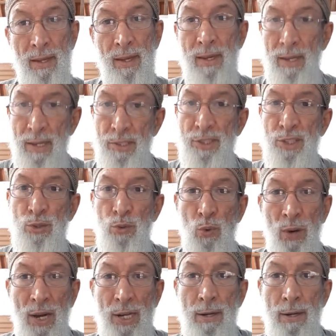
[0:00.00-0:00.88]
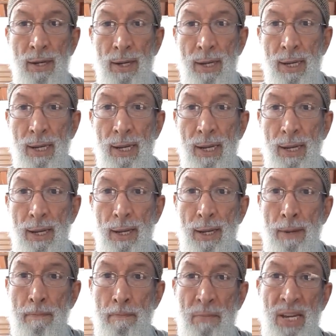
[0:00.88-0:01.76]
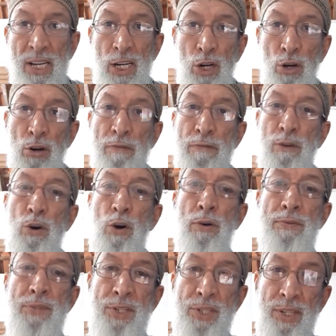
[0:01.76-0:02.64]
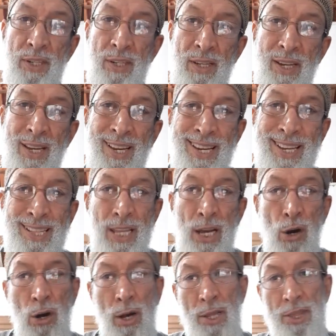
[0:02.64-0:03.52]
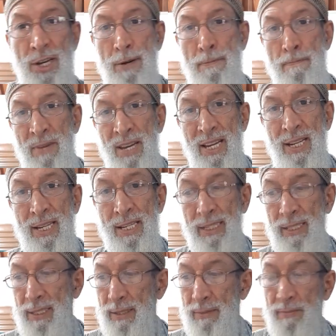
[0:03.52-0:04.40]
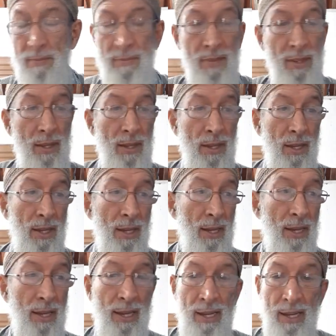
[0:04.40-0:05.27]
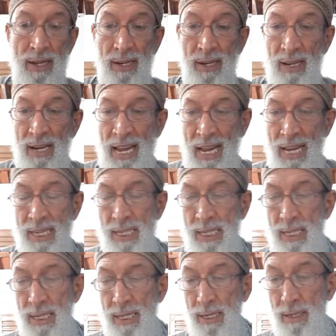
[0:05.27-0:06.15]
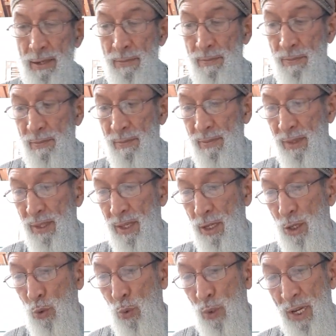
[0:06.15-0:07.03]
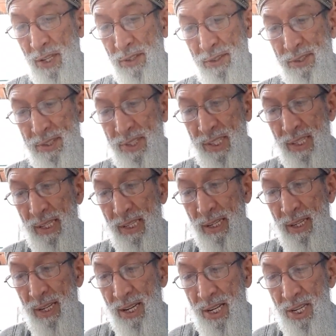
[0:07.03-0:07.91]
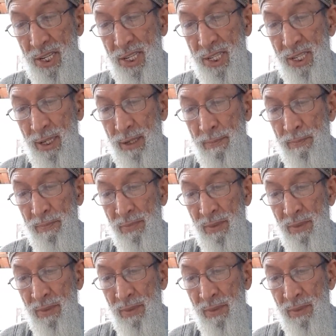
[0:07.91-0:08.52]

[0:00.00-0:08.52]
It's one manner of counting. The other meaning, like you can see here,